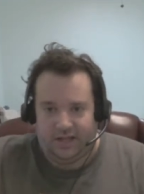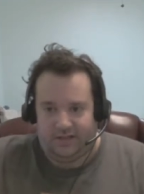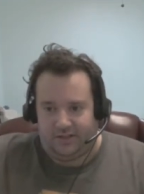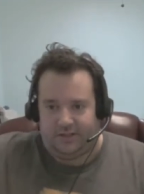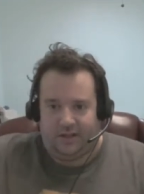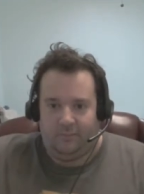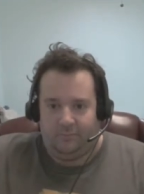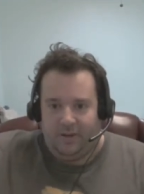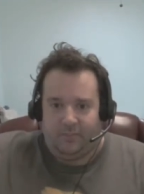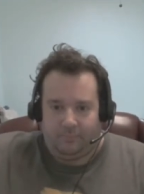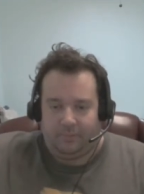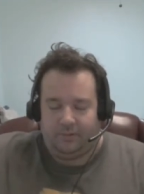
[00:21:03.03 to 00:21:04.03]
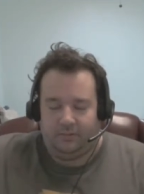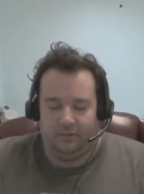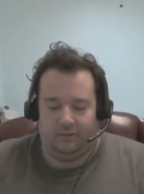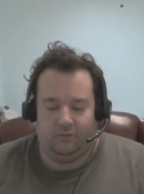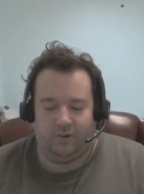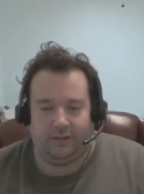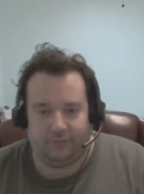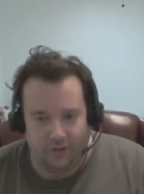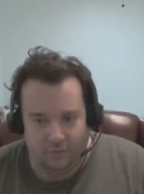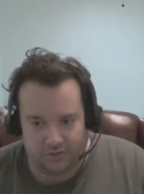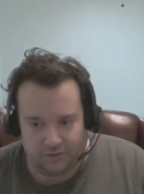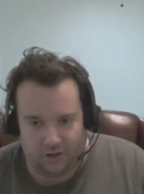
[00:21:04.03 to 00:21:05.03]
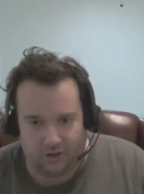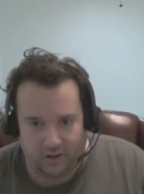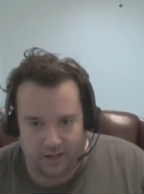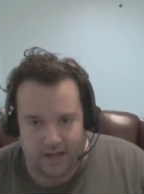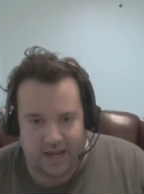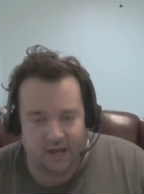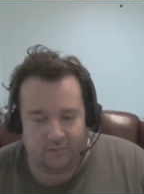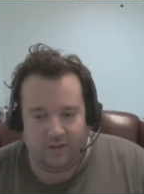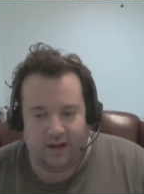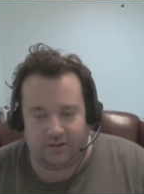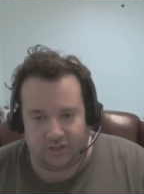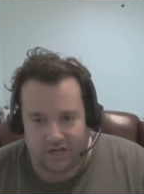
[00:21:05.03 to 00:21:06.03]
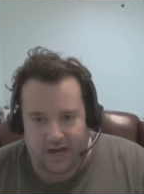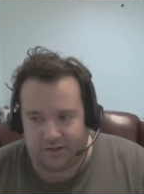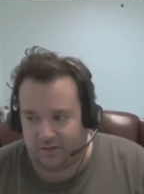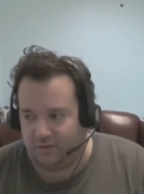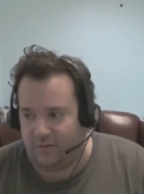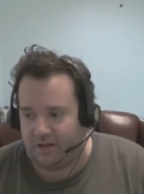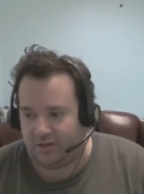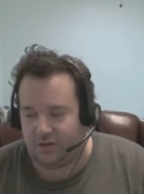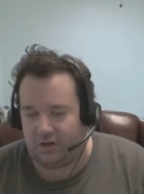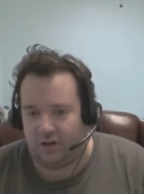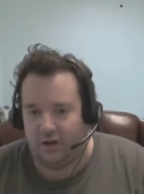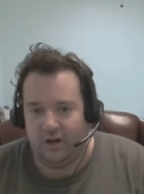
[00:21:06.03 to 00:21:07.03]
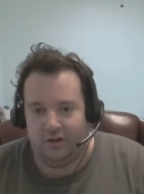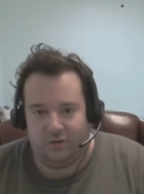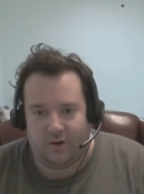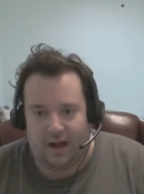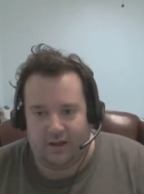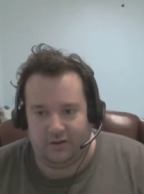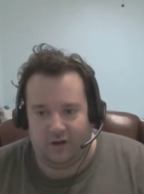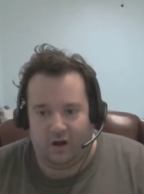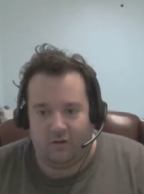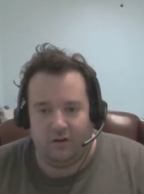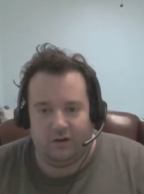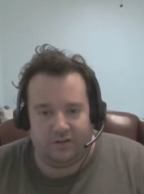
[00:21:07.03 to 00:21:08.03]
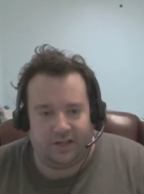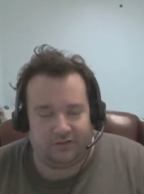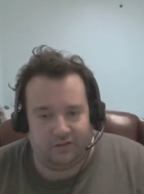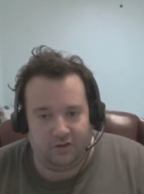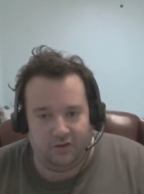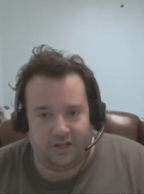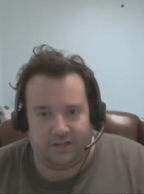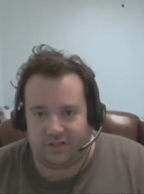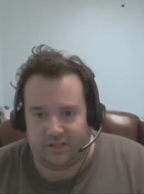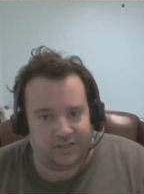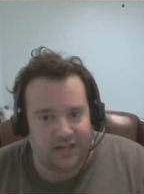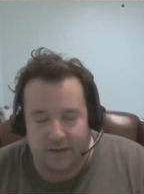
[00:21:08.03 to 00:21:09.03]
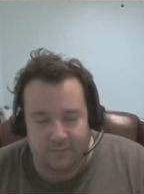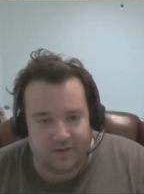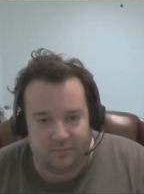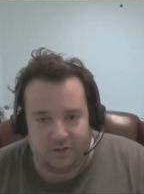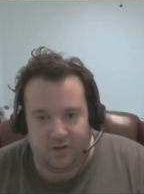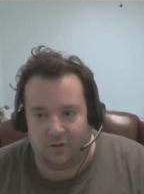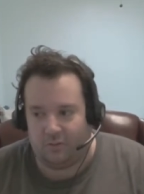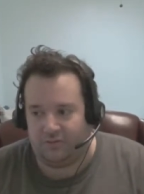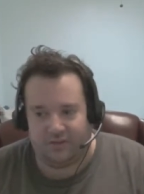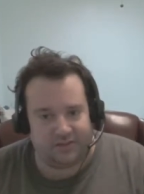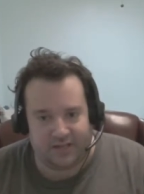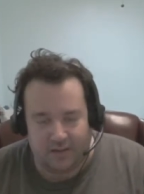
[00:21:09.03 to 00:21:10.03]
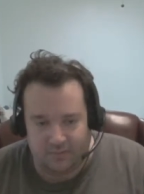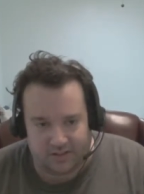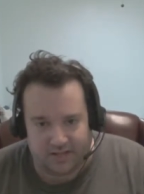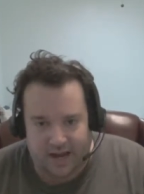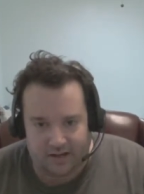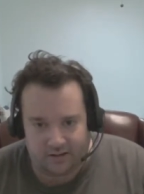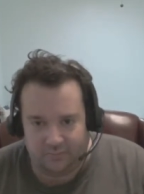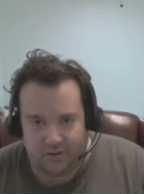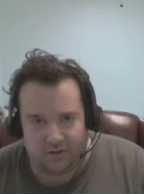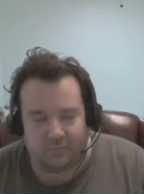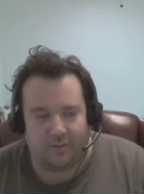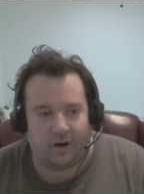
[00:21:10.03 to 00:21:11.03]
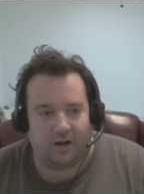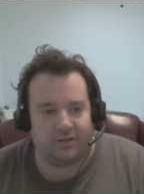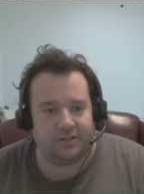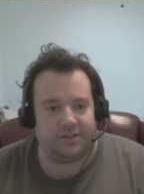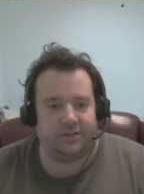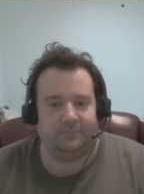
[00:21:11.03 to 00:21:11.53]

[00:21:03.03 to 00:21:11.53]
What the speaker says: a bip whenever you install a game and checks to make sure you have that it's the same computer with the same exact computer parts.